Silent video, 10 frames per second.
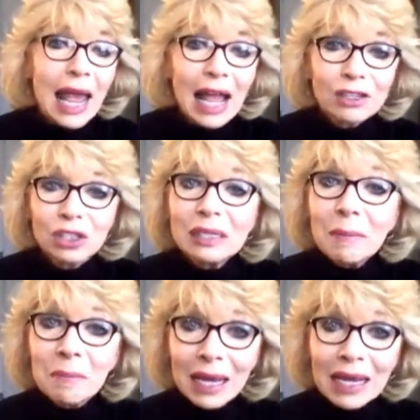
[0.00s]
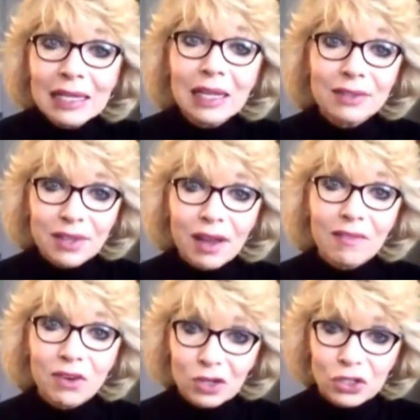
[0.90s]
Actually, men
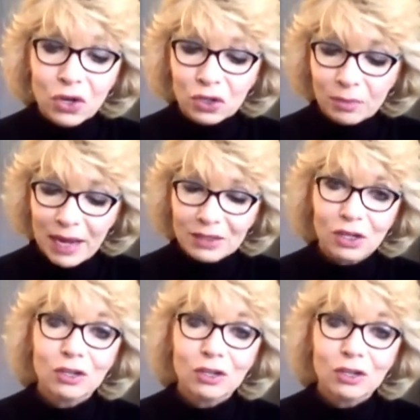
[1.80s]
love our charcoal mask.